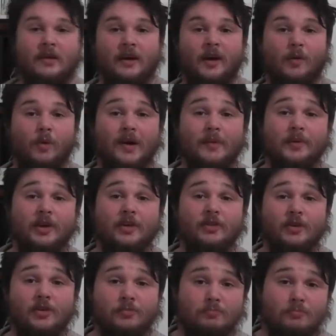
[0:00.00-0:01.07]
And what I'm going to
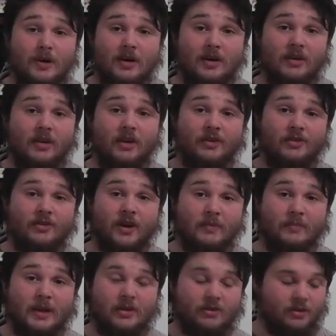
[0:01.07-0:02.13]
do is mark those
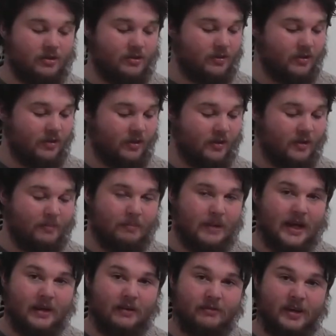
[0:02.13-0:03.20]
dimensions on the
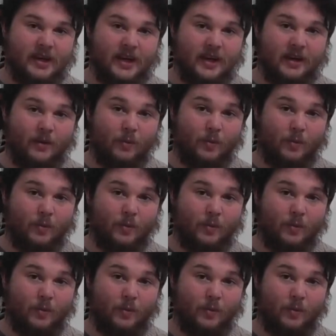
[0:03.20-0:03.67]
back of here